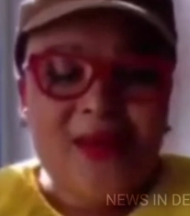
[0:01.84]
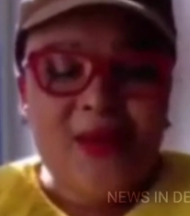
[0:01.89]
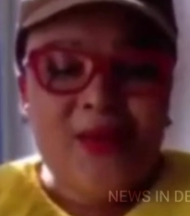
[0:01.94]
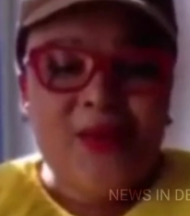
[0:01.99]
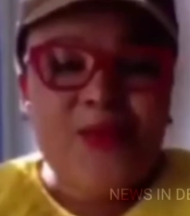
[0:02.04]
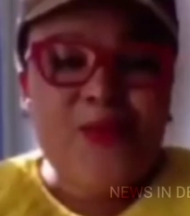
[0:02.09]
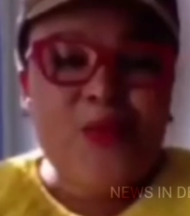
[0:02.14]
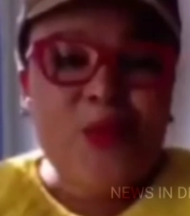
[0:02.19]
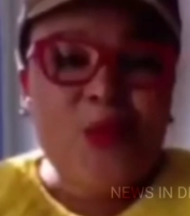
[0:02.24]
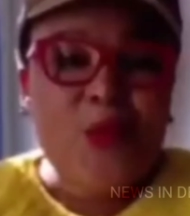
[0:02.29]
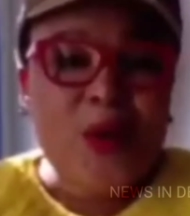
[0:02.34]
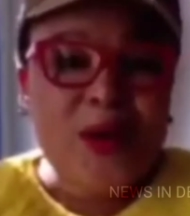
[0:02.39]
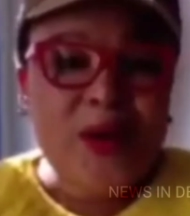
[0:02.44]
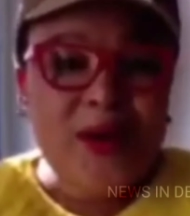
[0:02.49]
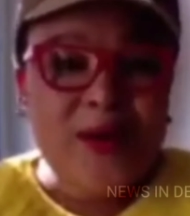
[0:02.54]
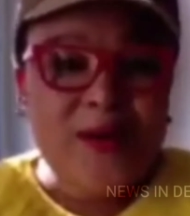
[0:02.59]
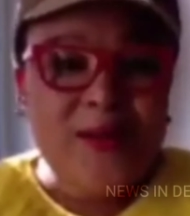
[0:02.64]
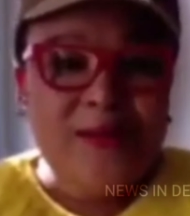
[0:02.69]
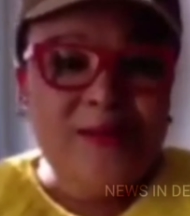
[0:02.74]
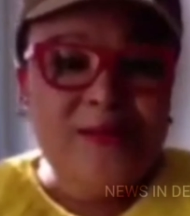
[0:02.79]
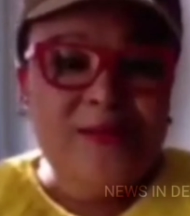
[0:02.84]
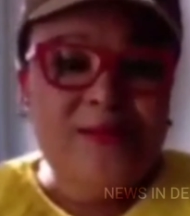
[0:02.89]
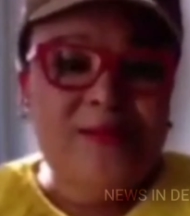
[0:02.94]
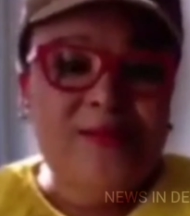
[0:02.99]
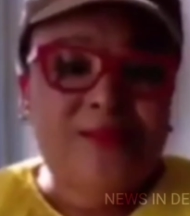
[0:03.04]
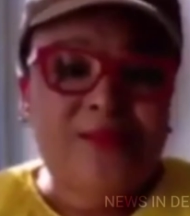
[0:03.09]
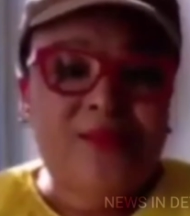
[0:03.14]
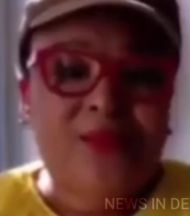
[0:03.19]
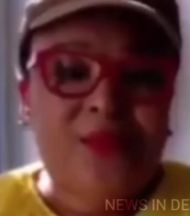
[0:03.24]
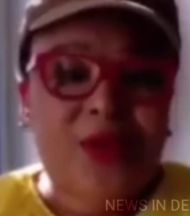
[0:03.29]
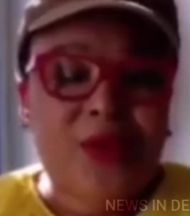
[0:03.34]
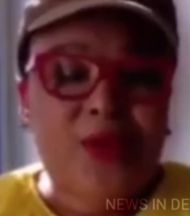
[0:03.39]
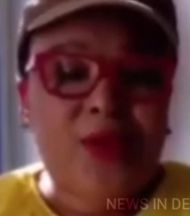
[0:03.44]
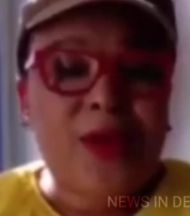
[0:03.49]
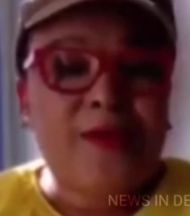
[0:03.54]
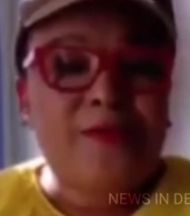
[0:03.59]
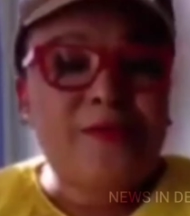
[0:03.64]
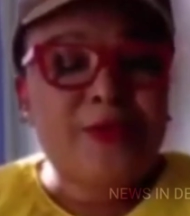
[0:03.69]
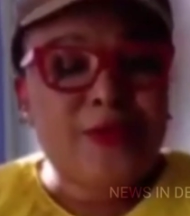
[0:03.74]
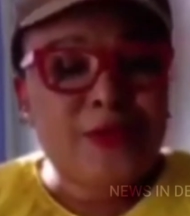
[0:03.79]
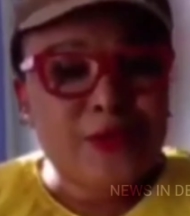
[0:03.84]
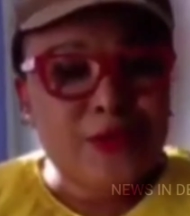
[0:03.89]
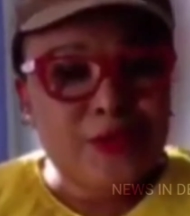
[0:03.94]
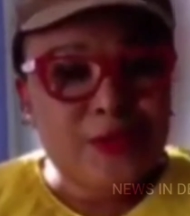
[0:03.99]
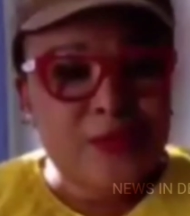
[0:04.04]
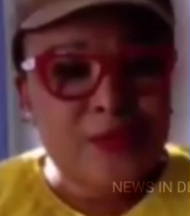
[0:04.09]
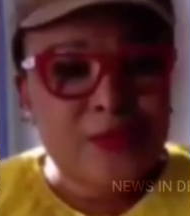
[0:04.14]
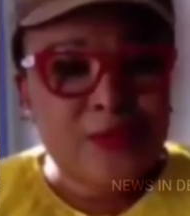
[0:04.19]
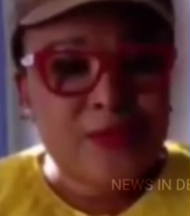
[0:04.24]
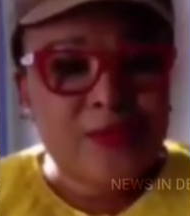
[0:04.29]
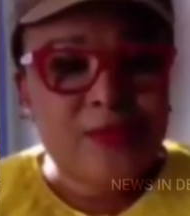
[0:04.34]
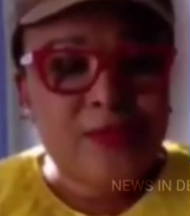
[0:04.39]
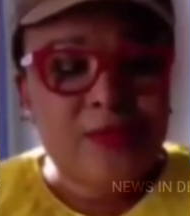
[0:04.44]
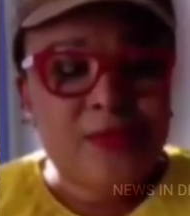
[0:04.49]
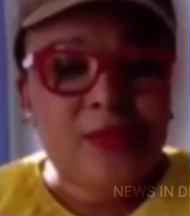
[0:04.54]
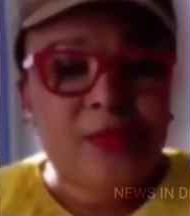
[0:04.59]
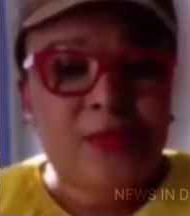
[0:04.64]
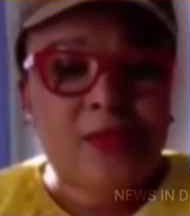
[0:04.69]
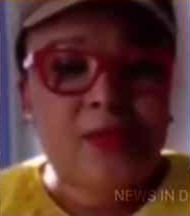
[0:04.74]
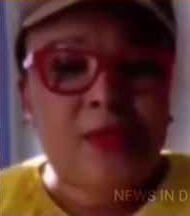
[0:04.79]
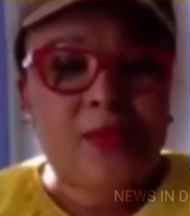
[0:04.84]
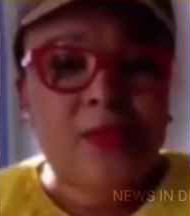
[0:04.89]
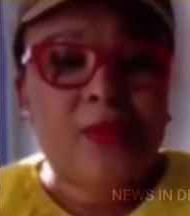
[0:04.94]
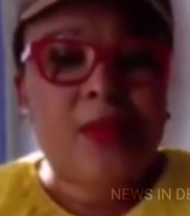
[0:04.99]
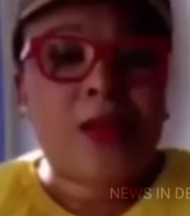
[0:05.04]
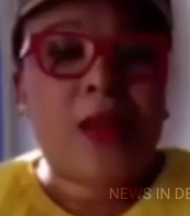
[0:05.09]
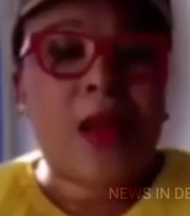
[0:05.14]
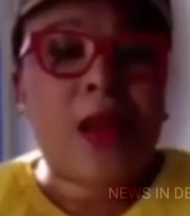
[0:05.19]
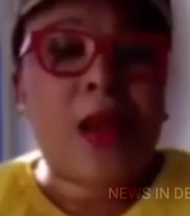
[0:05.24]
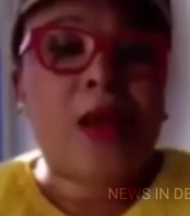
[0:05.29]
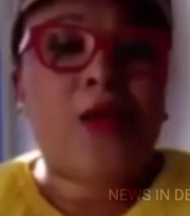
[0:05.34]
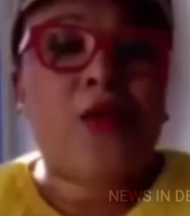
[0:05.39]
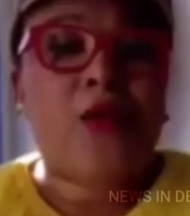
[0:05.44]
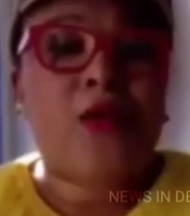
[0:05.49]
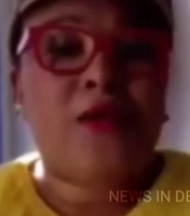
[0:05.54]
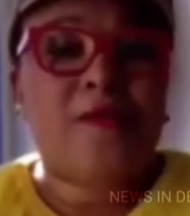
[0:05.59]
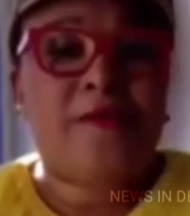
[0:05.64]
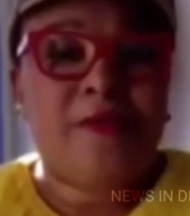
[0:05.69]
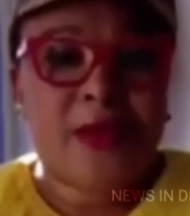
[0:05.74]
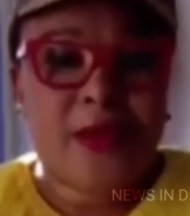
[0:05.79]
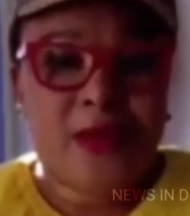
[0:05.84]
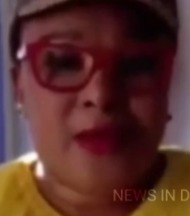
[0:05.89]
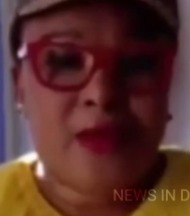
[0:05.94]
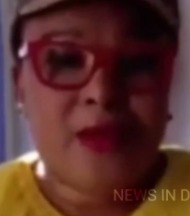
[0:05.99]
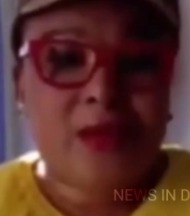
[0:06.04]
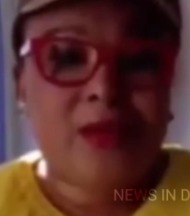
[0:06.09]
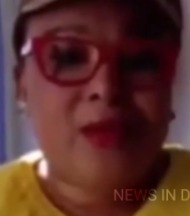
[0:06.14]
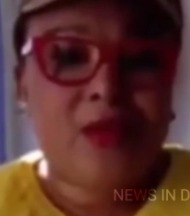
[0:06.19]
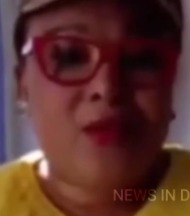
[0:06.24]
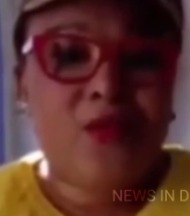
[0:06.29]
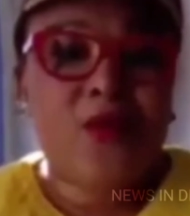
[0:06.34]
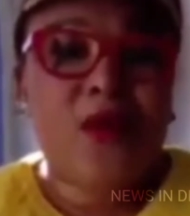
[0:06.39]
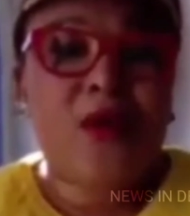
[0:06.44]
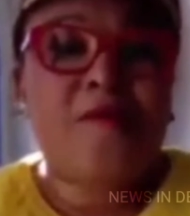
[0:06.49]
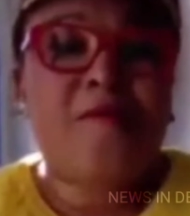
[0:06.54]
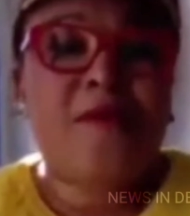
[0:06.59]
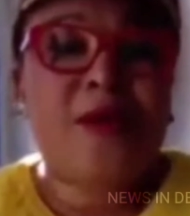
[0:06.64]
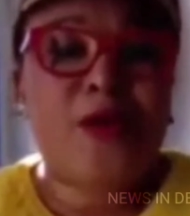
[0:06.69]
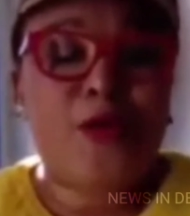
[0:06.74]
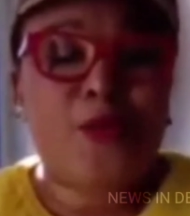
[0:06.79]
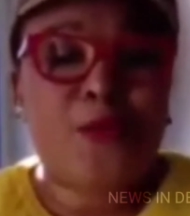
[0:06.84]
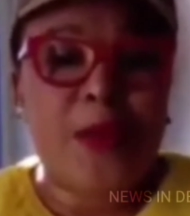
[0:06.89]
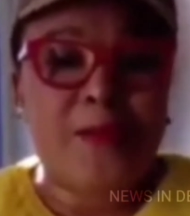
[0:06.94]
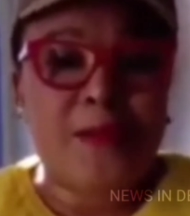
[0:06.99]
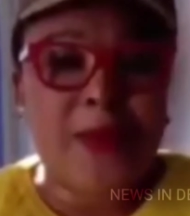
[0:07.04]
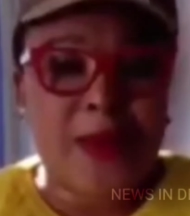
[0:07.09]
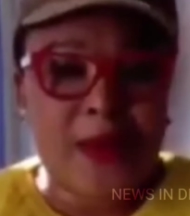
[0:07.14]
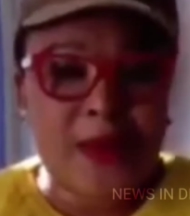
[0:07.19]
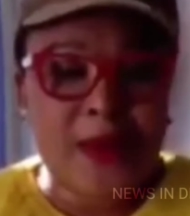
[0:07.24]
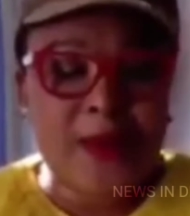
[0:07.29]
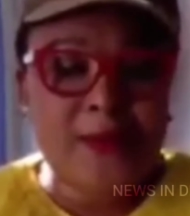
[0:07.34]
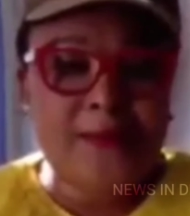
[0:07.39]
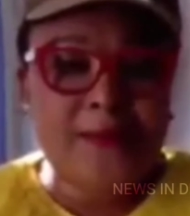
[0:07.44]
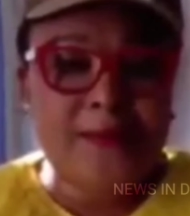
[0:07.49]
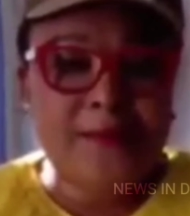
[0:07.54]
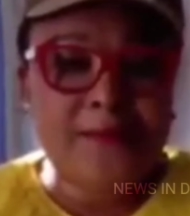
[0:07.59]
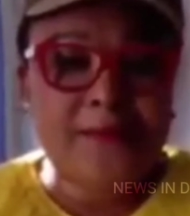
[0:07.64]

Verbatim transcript: good morning, good afternoon, and good evening, wherever you may be.